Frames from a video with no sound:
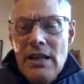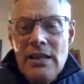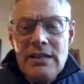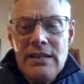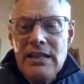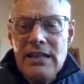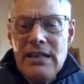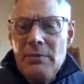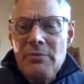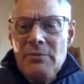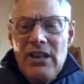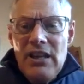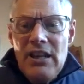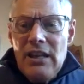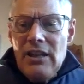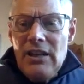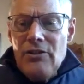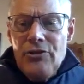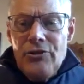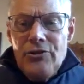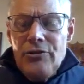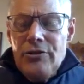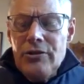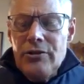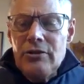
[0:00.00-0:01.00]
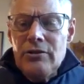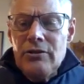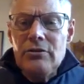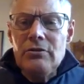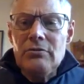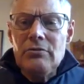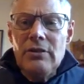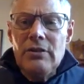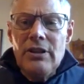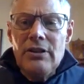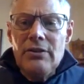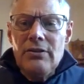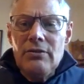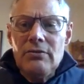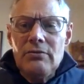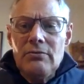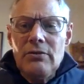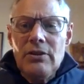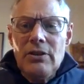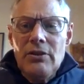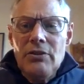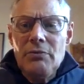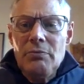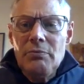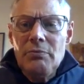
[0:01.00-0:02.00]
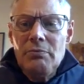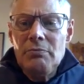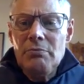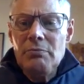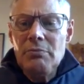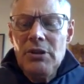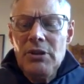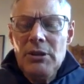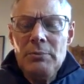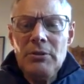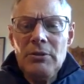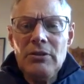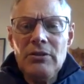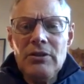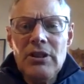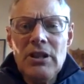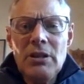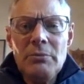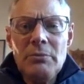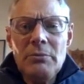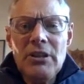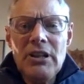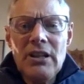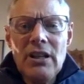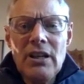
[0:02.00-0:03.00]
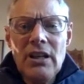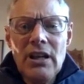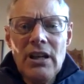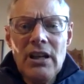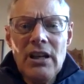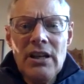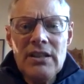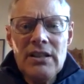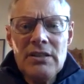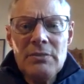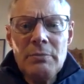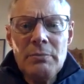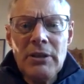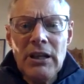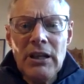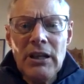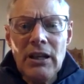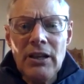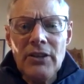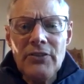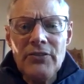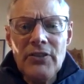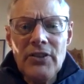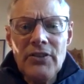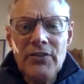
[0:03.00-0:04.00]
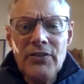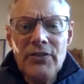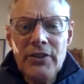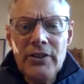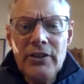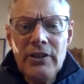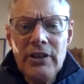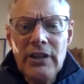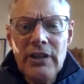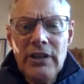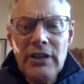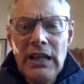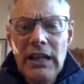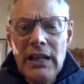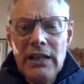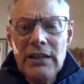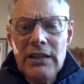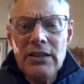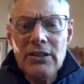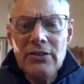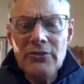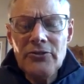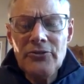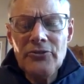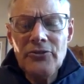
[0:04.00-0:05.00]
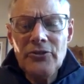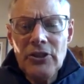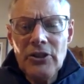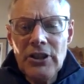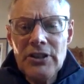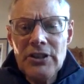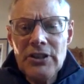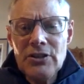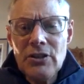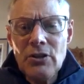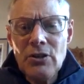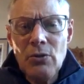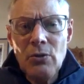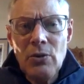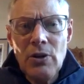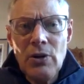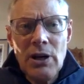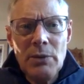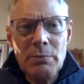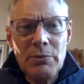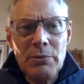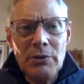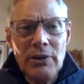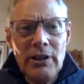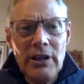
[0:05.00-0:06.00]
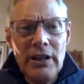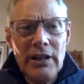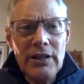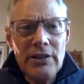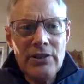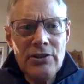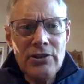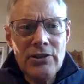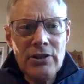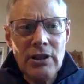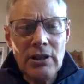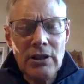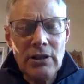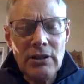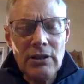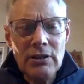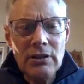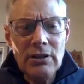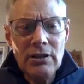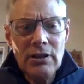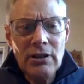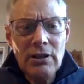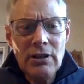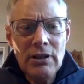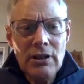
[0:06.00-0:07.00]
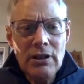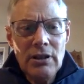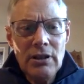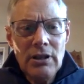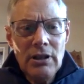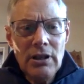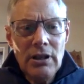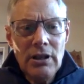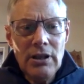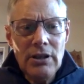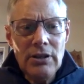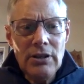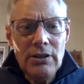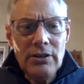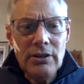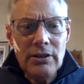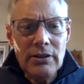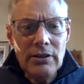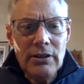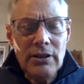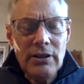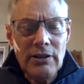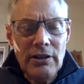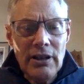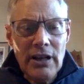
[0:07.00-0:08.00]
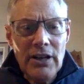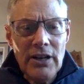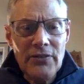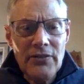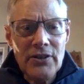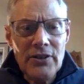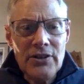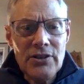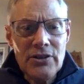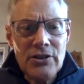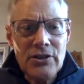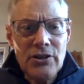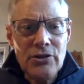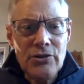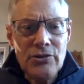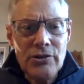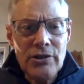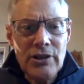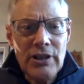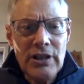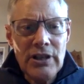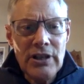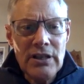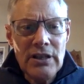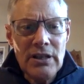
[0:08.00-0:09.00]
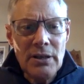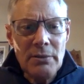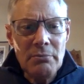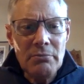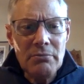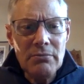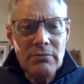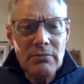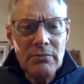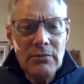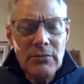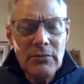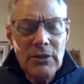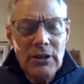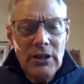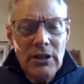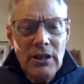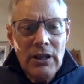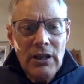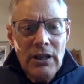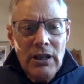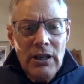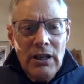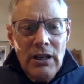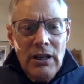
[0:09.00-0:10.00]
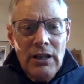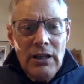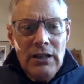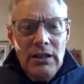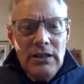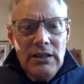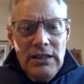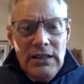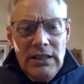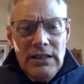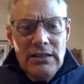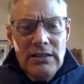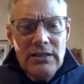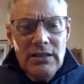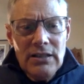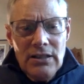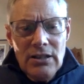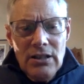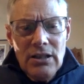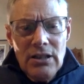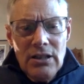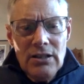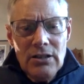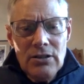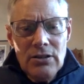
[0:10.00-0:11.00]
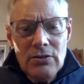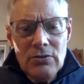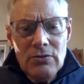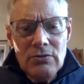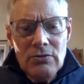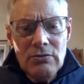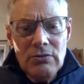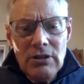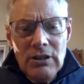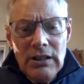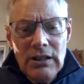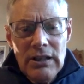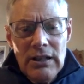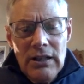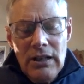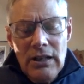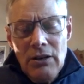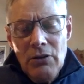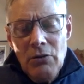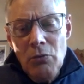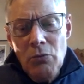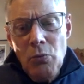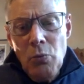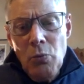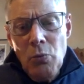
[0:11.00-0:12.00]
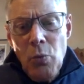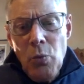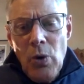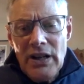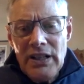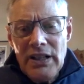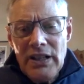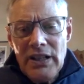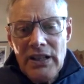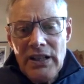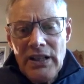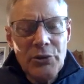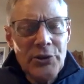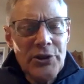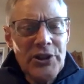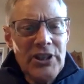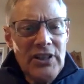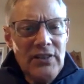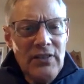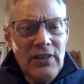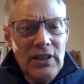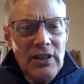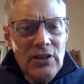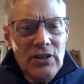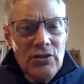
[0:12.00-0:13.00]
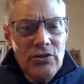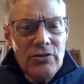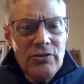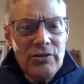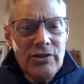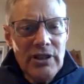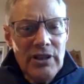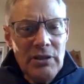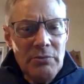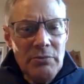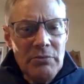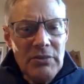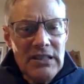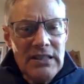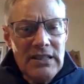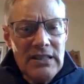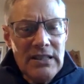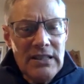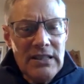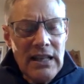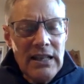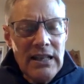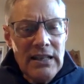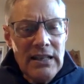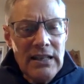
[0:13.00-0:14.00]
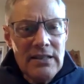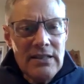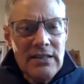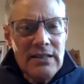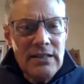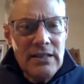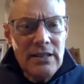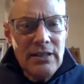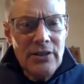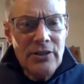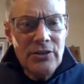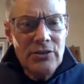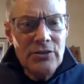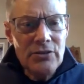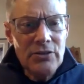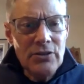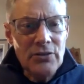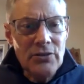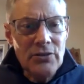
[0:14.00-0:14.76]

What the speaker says: Same thing is true with people who come into the hospital. If you're going to get their fullest cooperation in your efforts to treat them, you need to know what in previous treatments they consider to have